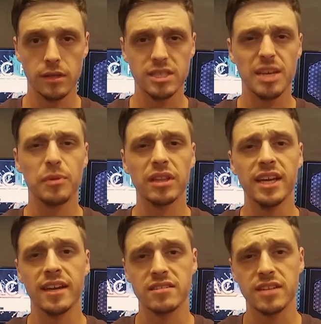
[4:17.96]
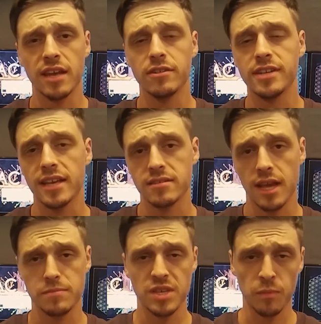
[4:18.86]
Typically on a standard
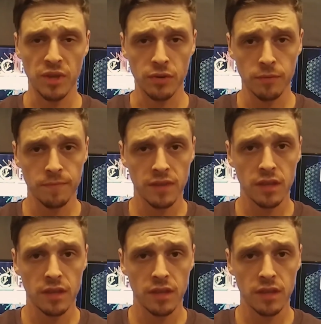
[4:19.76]
desktop CPU,